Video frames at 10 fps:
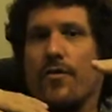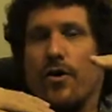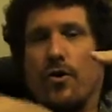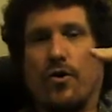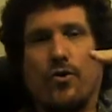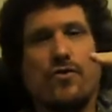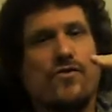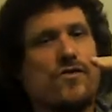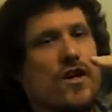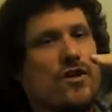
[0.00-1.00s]
the
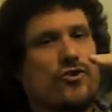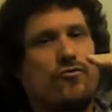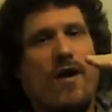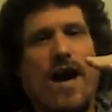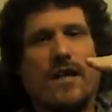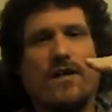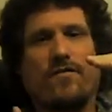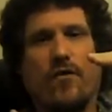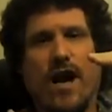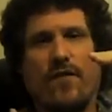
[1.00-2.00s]
Earth's
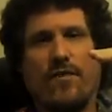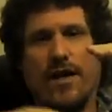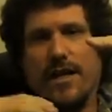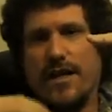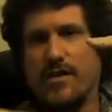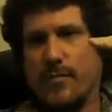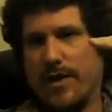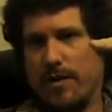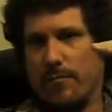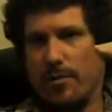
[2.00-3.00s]
attractive gravity is
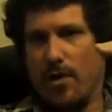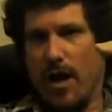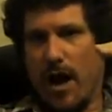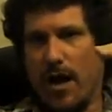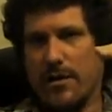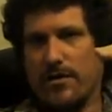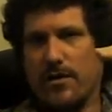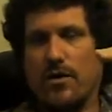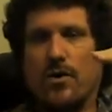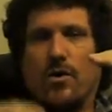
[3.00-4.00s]
being blocked
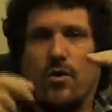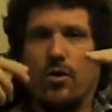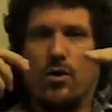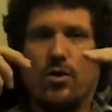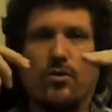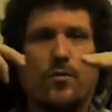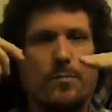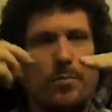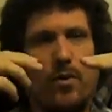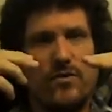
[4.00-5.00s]
or
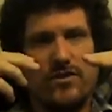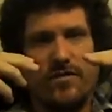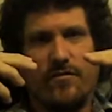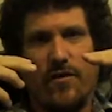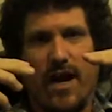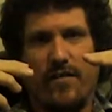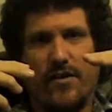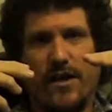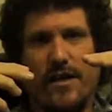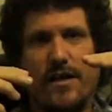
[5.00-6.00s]
repulsive
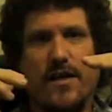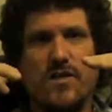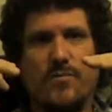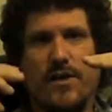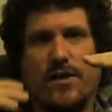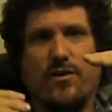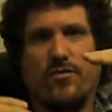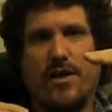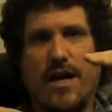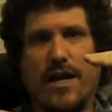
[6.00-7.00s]
gravity is being
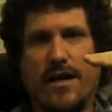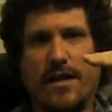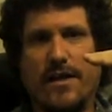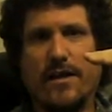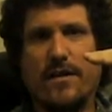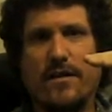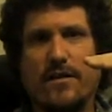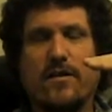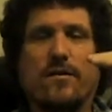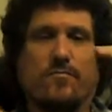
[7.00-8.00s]
created.
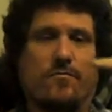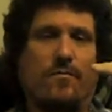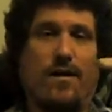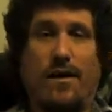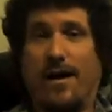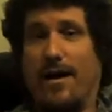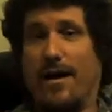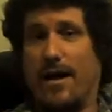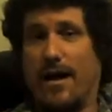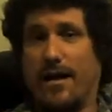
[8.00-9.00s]

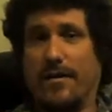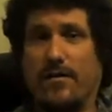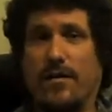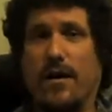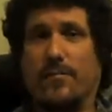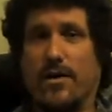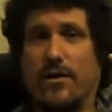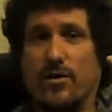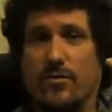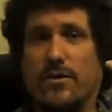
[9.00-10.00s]
I'm going
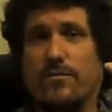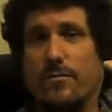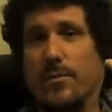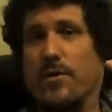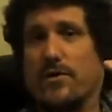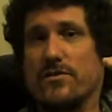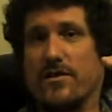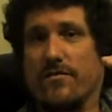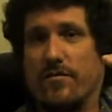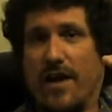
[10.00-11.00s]
to go with
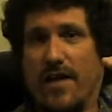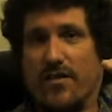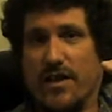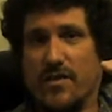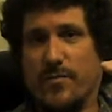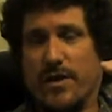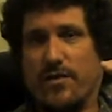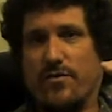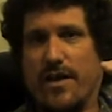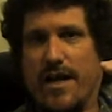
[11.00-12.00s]
repulsive gravity is being
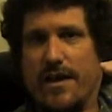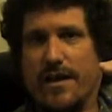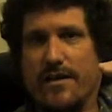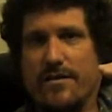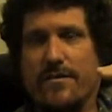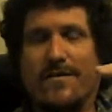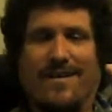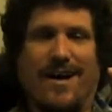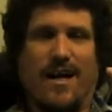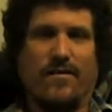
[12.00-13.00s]
created.
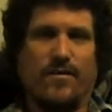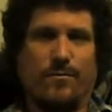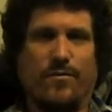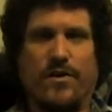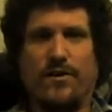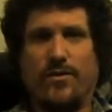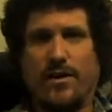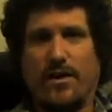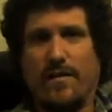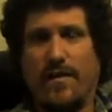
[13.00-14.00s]
I have a
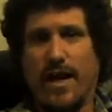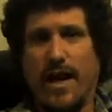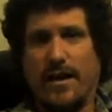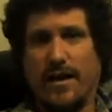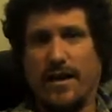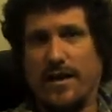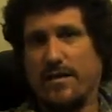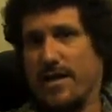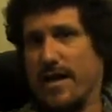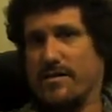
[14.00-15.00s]
theory on that, and
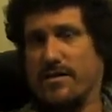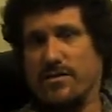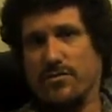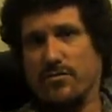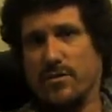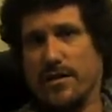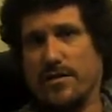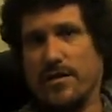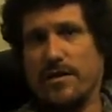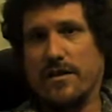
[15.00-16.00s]
it has to do
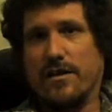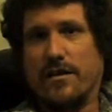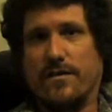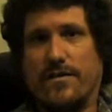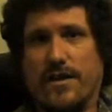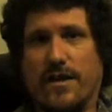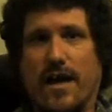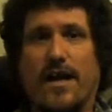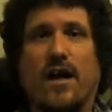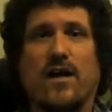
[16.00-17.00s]
with the
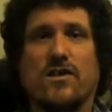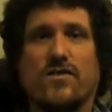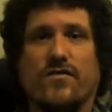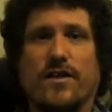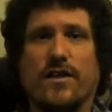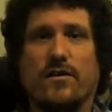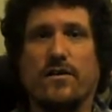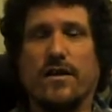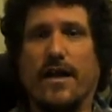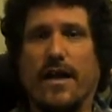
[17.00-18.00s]

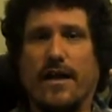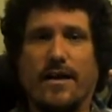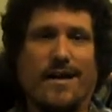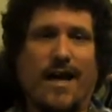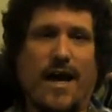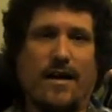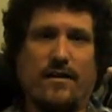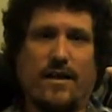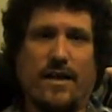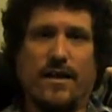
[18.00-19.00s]
ionosphere and
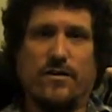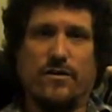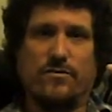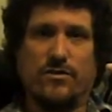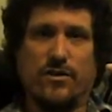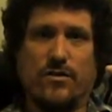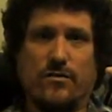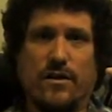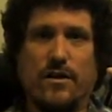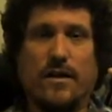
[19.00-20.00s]
catalytic
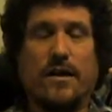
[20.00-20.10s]
ozone,